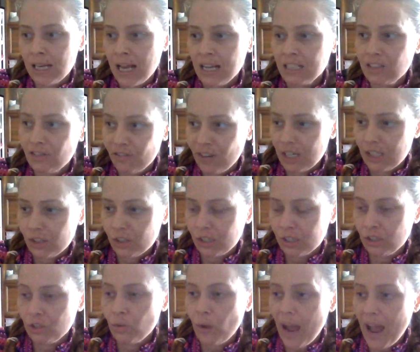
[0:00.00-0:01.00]
activation
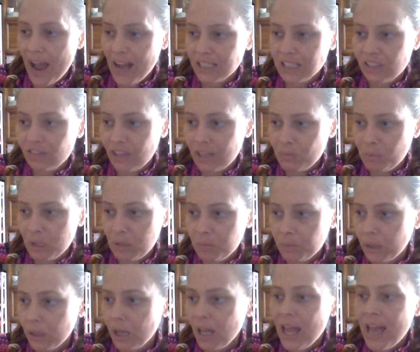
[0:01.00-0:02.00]
you activate
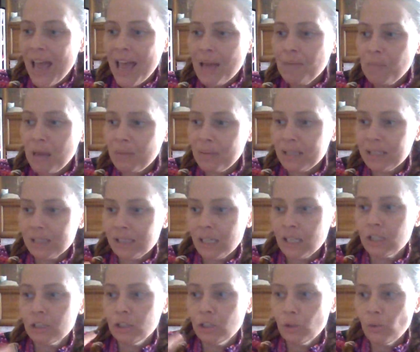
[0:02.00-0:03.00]
people maybe it's like
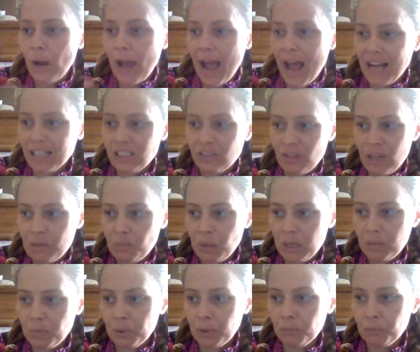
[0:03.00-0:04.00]
you activate
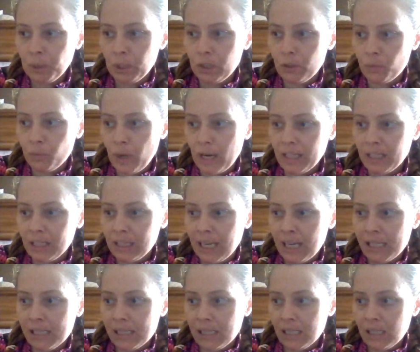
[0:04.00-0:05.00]
people but you're
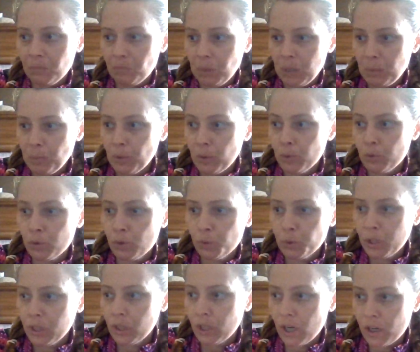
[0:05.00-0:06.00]
recognizing people who
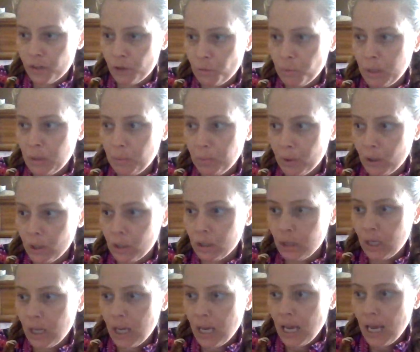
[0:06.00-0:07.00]
trigger other people
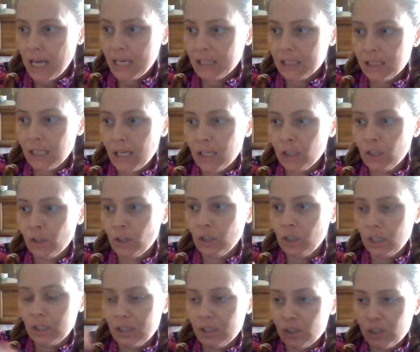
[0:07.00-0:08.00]
and it's like you're
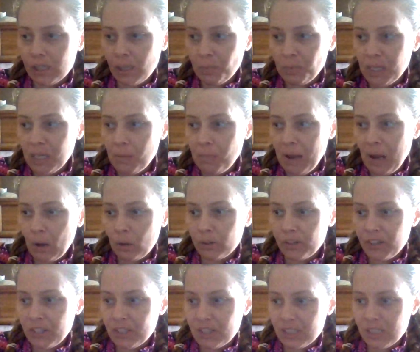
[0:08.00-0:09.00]
there's something about
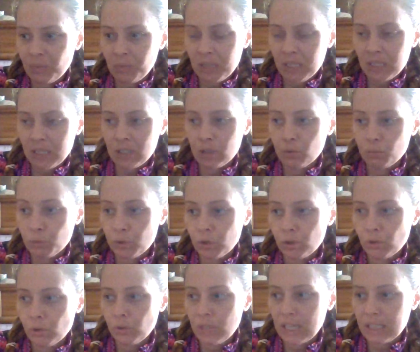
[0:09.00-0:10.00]
something that you
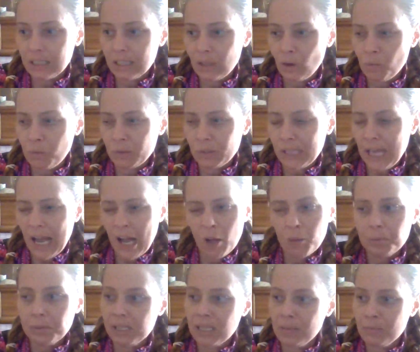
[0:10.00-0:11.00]
do that almost
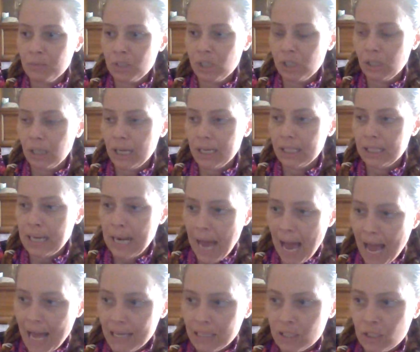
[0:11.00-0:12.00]
helps them to like
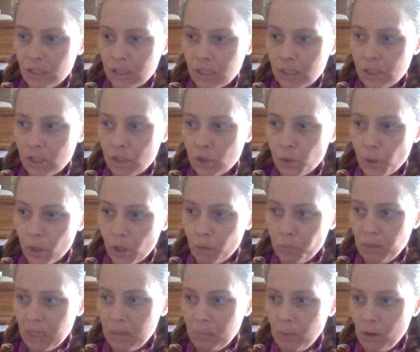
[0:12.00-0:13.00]
not trigger
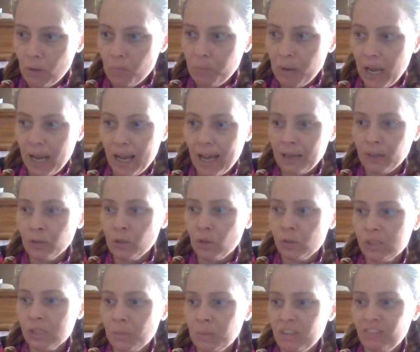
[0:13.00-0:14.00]
people but i don't know
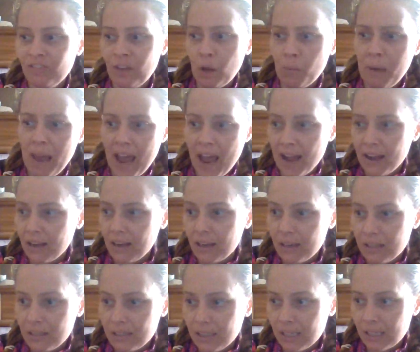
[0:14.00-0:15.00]
somebody fell back
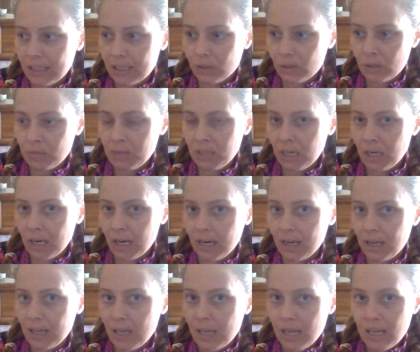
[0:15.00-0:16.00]
that's what i'm hearing
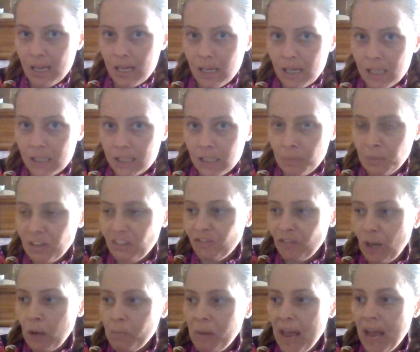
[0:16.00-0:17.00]
somebody
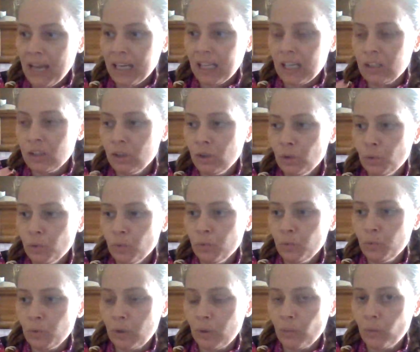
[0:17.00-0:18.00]
fell back and
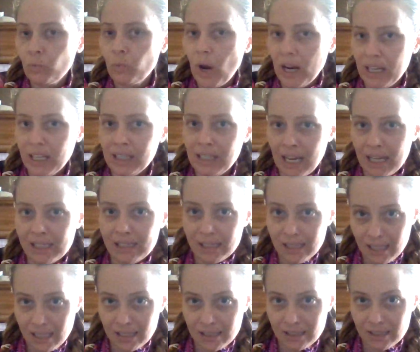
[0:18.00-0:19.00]
you recognize
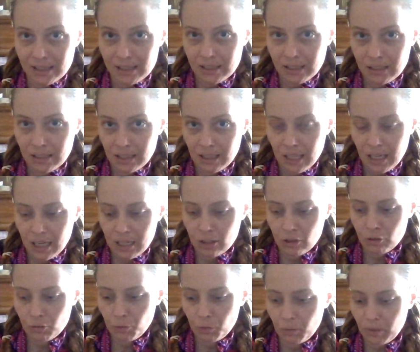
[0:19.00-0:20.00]
this and
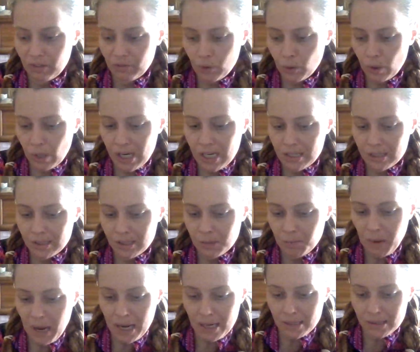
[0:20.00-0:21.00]
you have created
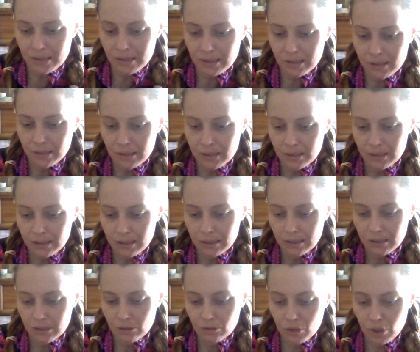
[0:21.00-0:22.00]
space.
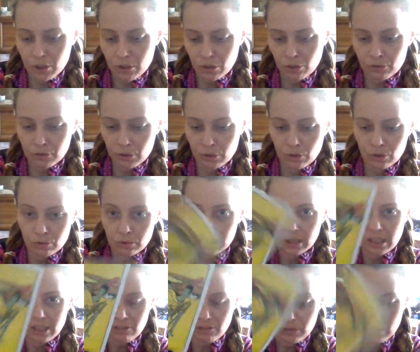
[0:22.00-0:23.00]
You turned over a new
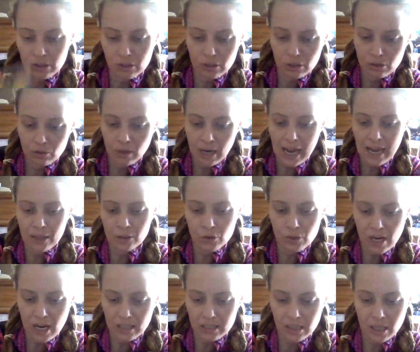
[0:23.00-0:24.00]
leaf. There's a new
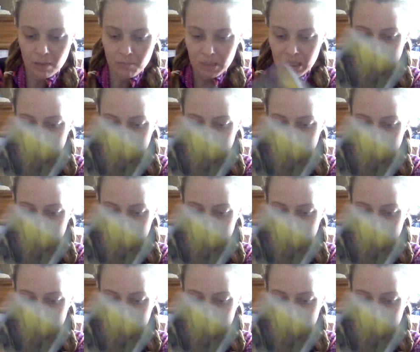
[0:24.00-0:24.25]
contract coming